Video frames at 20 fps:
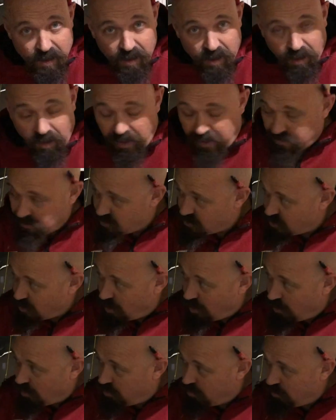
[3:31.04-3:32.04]
All right,
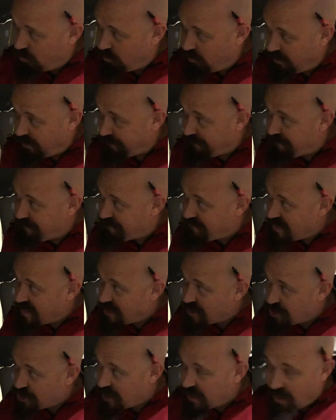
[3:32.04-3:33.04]
so we are
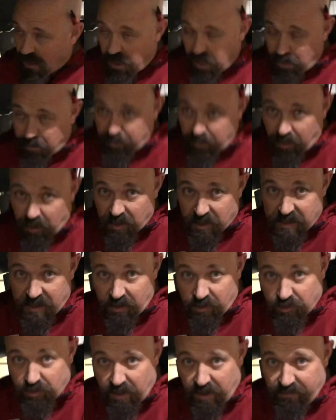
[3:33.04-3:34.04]
finishing up our
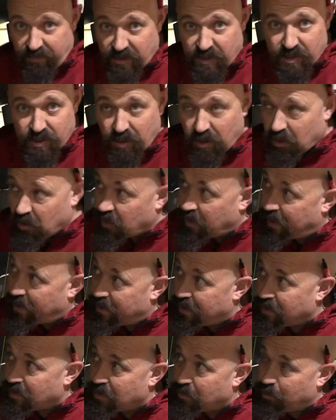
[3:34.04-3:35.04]
sail drive install
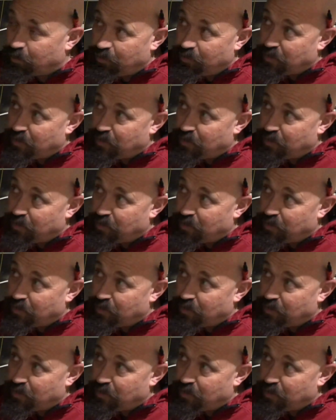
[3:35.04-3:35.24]
and